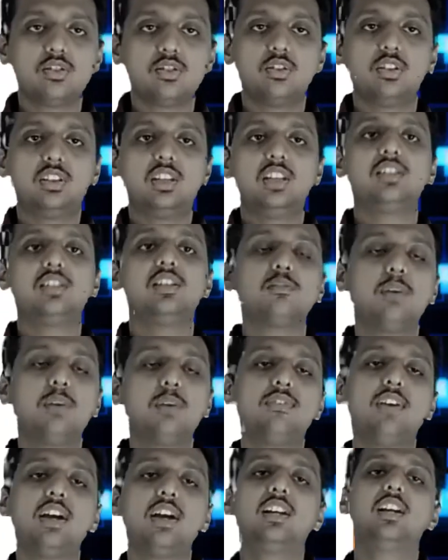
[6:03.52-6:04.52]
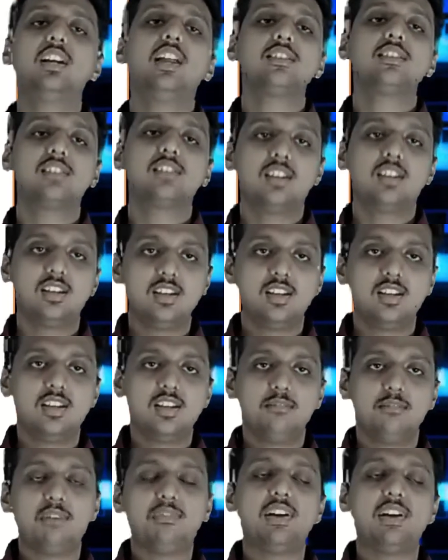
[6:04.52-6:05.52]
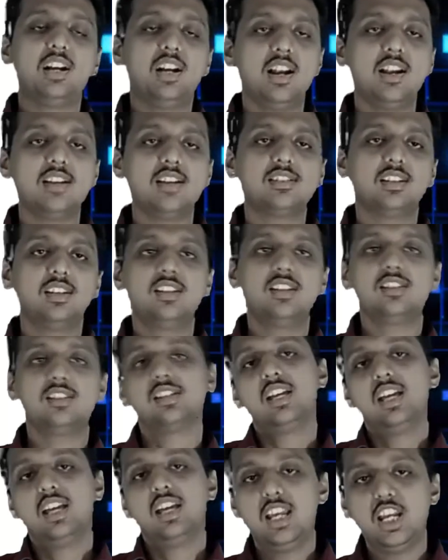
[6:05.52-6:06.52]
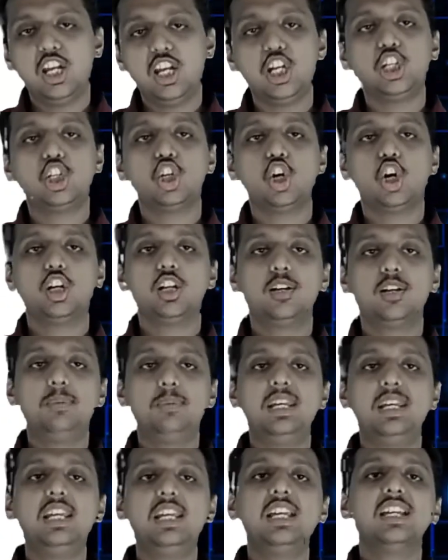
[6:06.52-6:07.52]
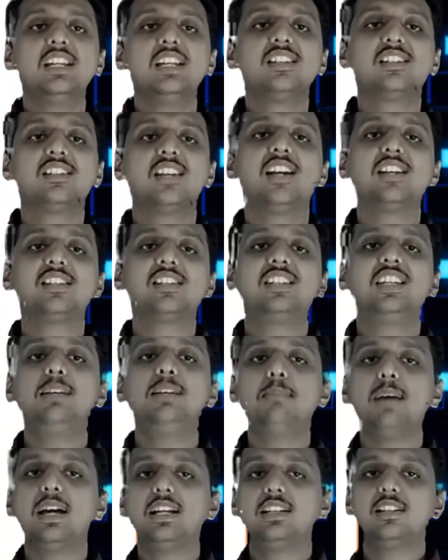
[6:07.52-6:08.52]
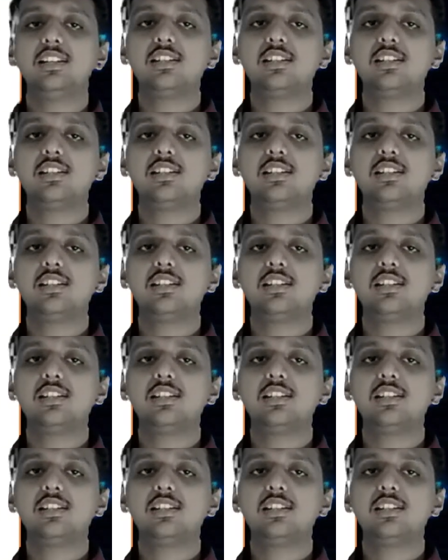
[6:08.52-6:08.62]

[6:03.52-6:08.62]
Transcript: So this is my final answer. My final answer is A dollar B star C minus